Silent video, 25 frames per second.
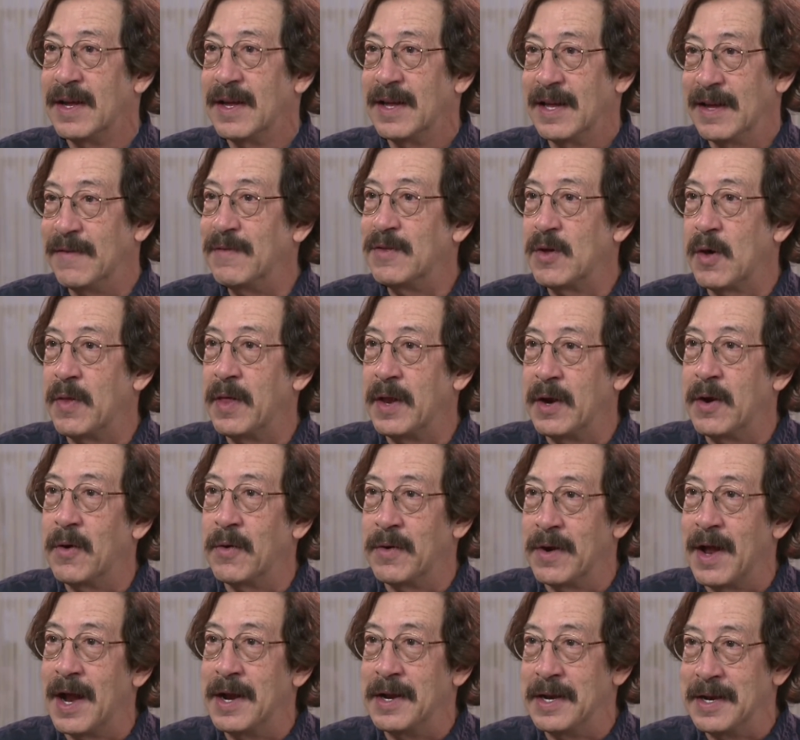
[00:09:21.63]
Even though they know
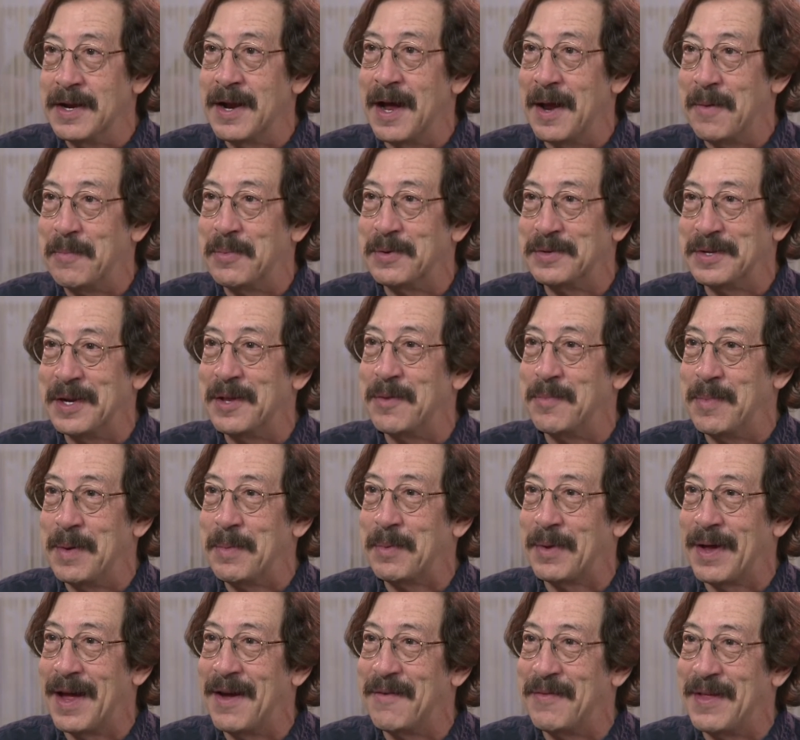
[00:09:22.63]
99% of the
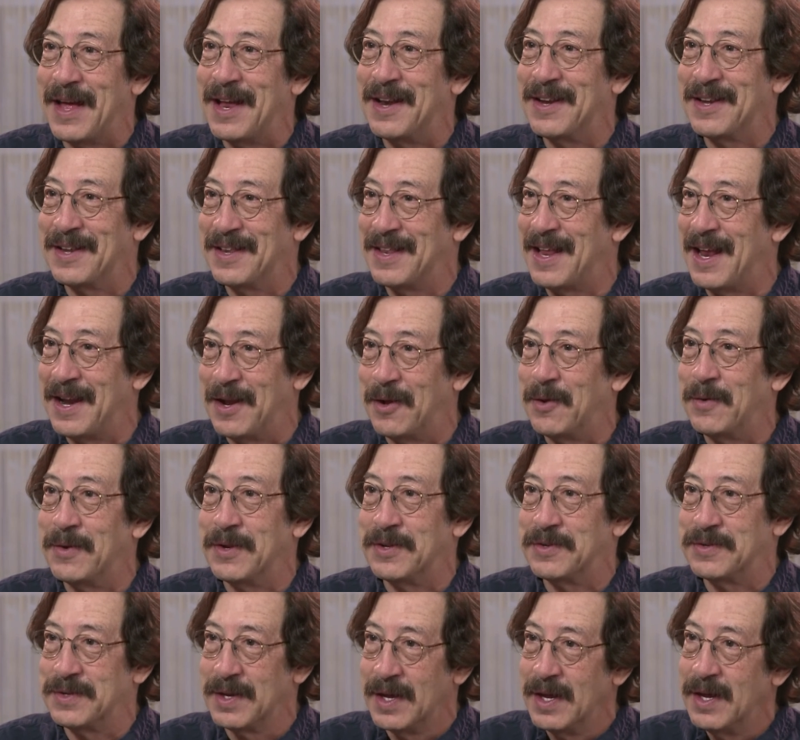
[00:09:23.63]
people have that
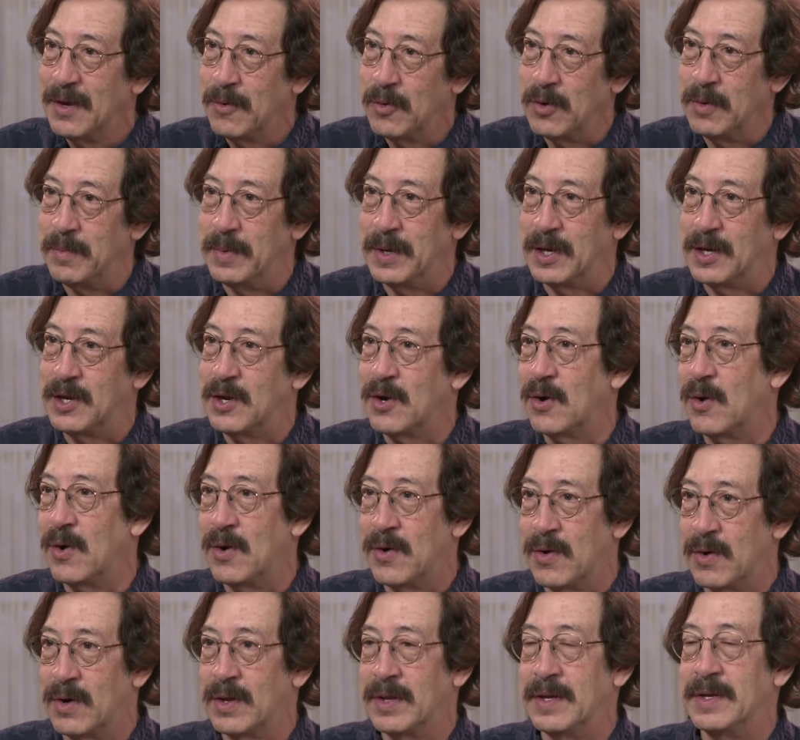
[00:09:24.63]
illness would be
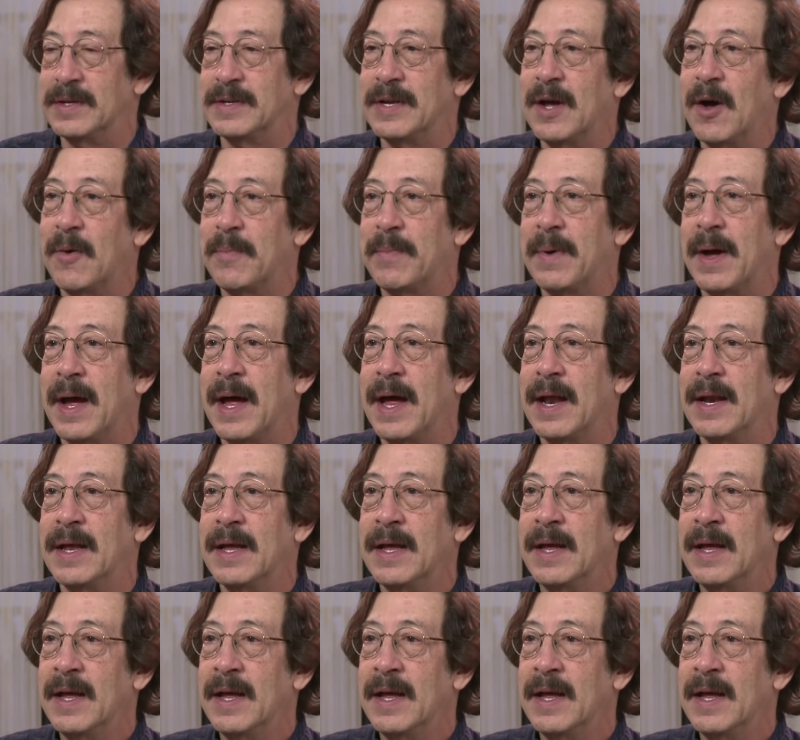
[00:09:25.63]
cured or at least helped by it.